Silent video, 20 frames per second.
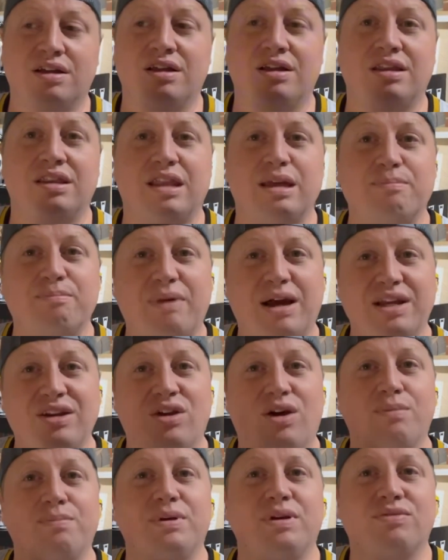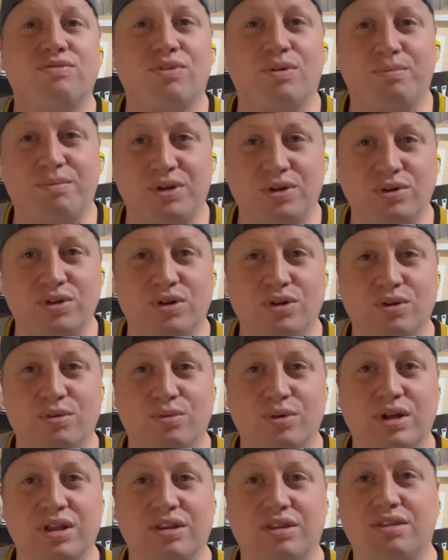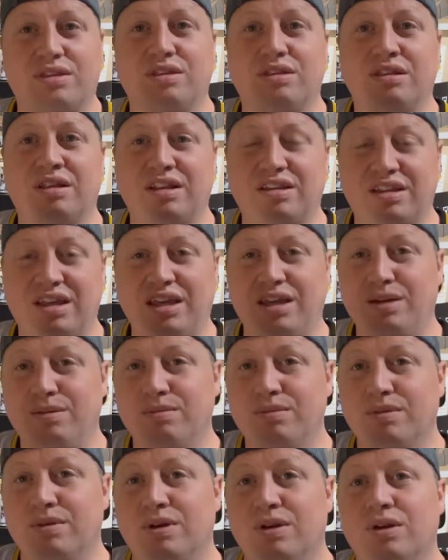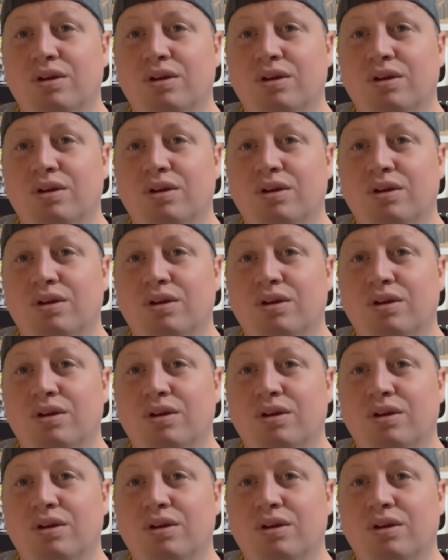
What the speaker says: they might not be familiar with the team.